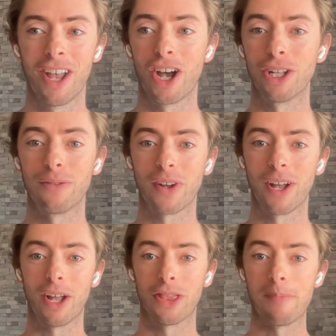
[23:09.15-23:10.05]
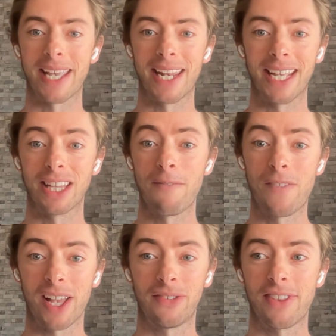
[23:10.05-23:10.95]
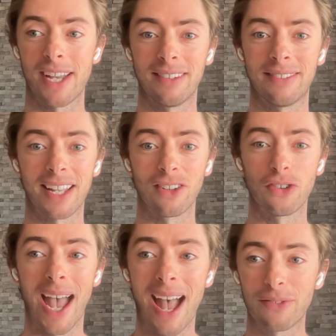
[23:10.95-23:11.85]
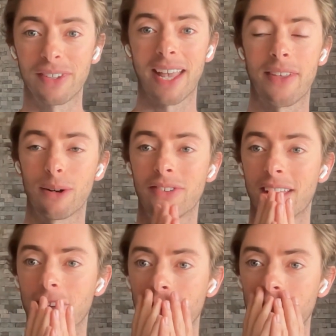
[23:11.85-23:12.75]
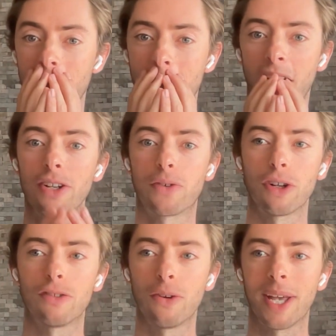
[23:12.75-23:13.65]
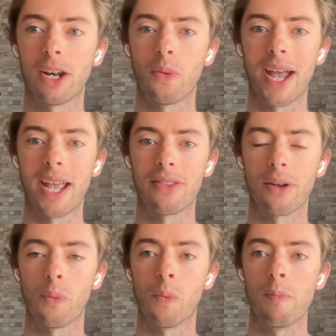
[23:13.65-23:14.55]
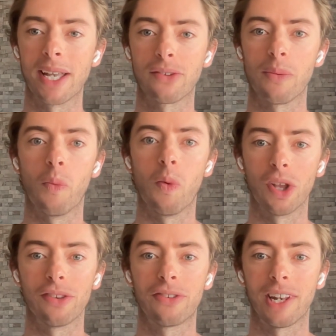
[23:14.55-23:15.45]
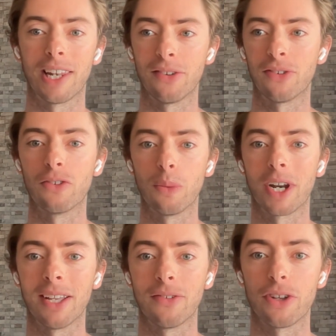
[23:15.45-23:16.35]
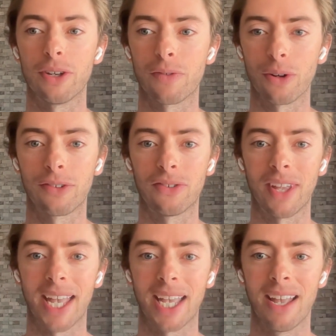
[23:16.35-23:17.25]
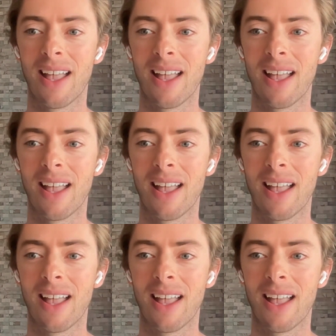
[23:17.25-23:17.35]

and you've uh, at the beginning, in the first thirty seconds, you have to get their attention, and you've got to do it in a way that makes them want to listen to what it is that you've got to say.